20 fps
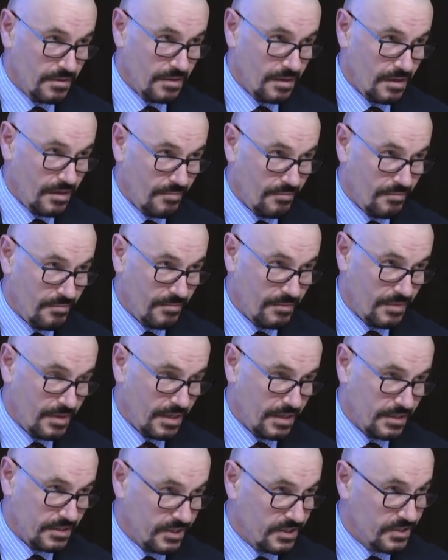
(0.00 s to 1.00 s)

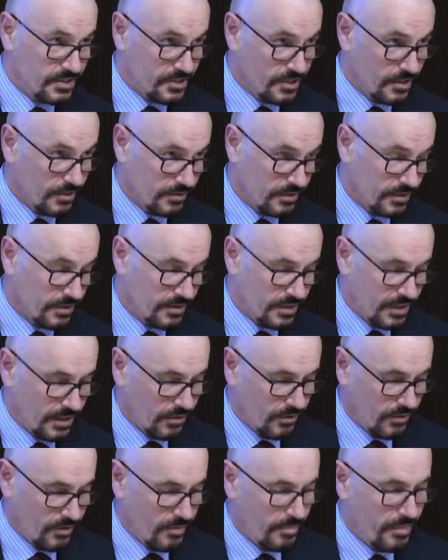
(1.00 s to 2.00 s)
and didn't tell their
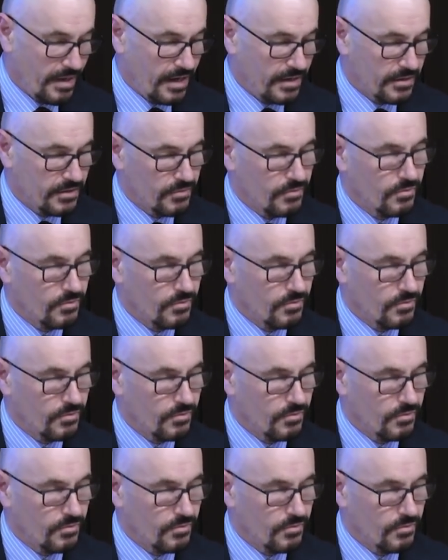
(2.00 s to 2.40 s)
lawyer about it,